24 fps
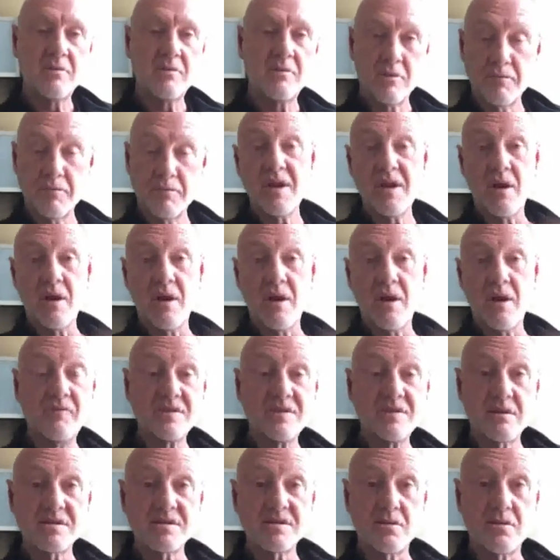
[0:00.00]
then there will be
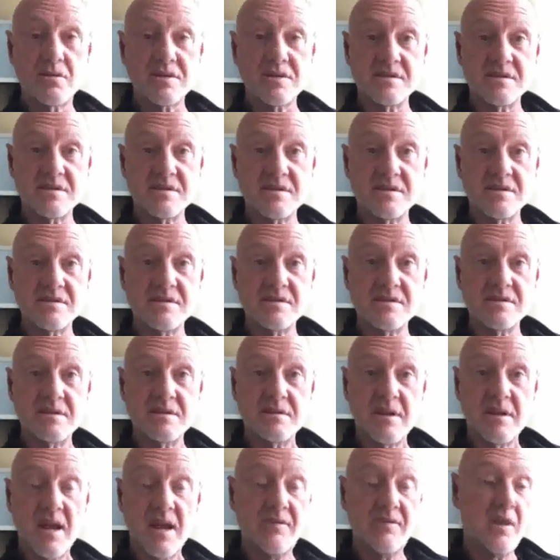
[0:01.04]
obvious
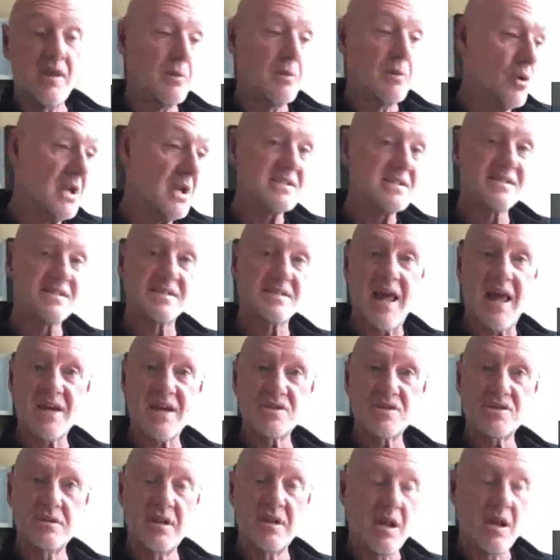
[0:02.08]
consequences. And then the burn gets
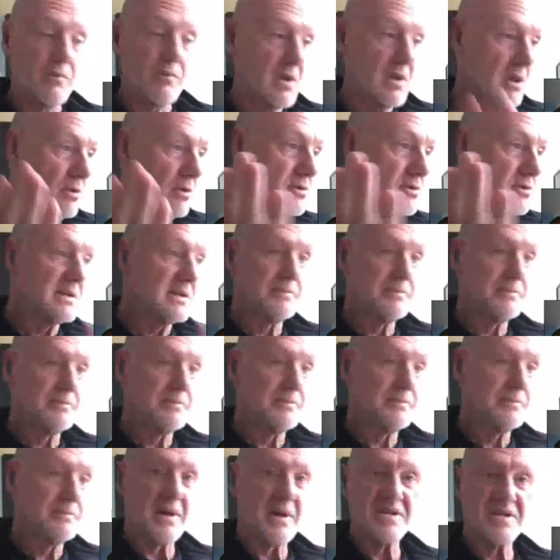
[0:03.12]
slashed, and we lose
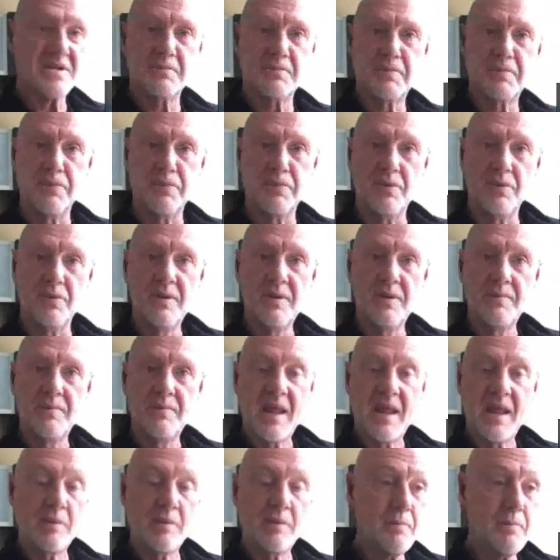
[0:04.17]
a bunch of people,
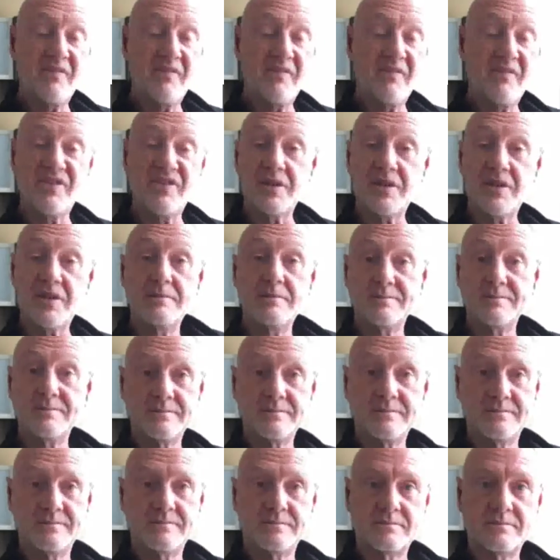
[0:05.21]
and we pivot.
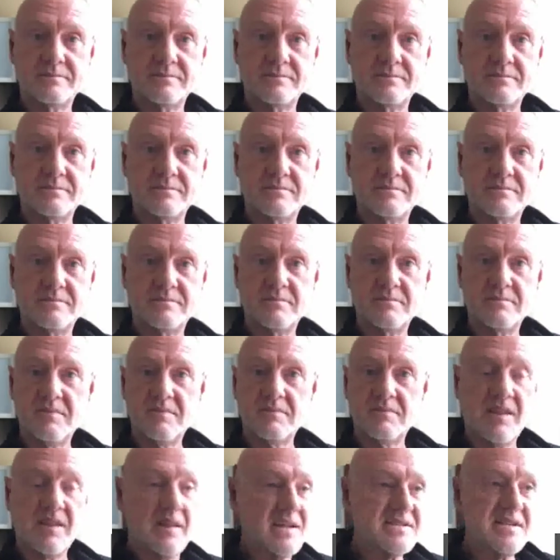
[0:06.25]

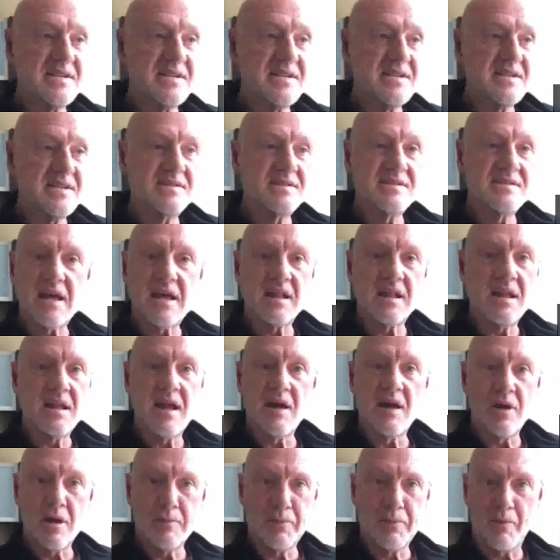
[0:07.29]
And that's exactly
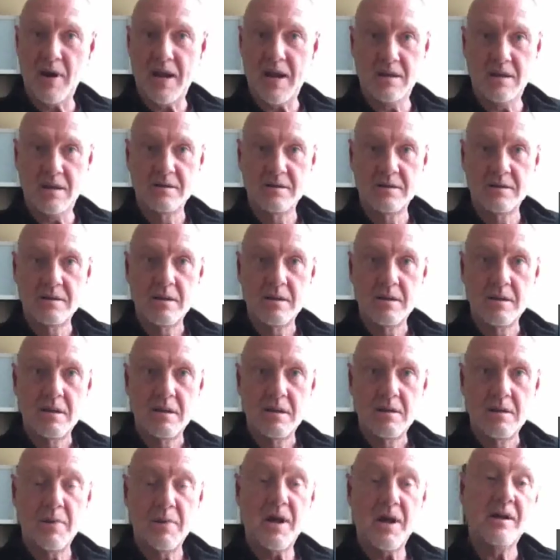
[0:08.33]
how I operate.
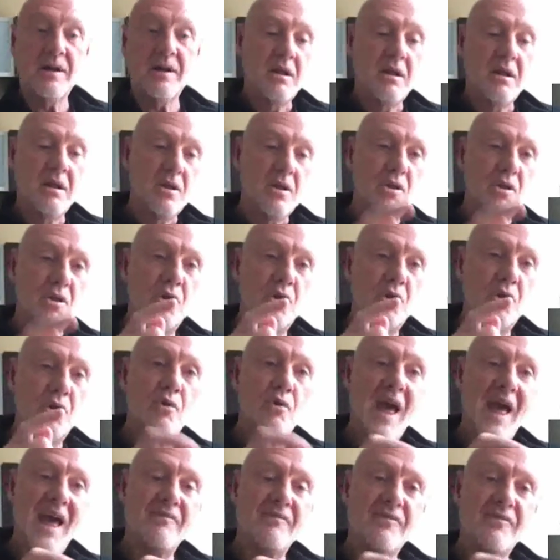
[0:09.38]
But you
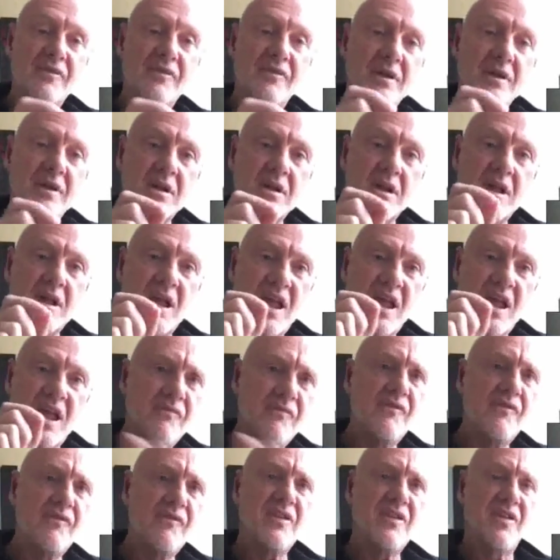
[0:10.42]
have
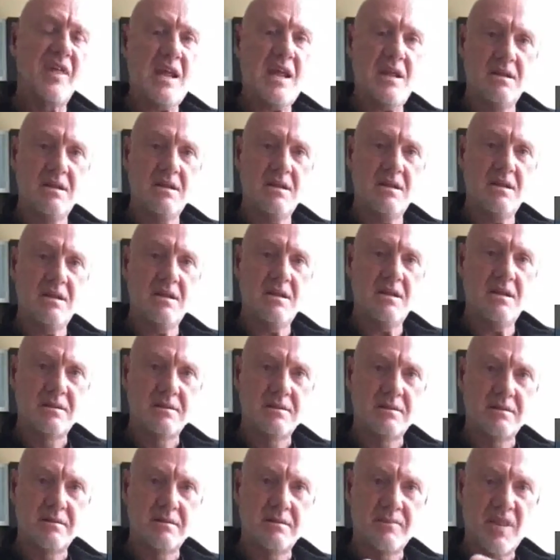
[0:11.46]
everything.
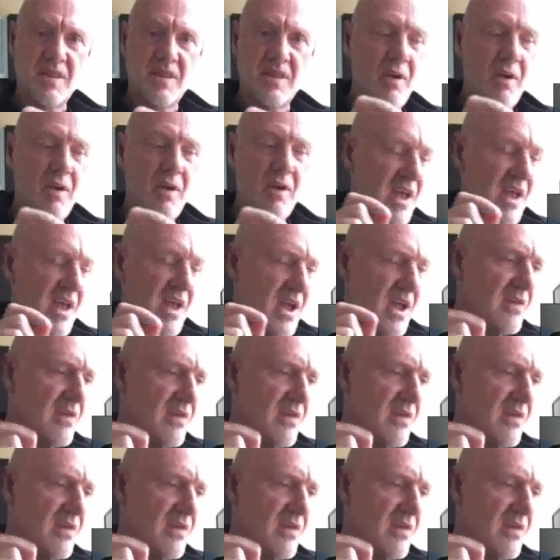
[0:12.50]
You have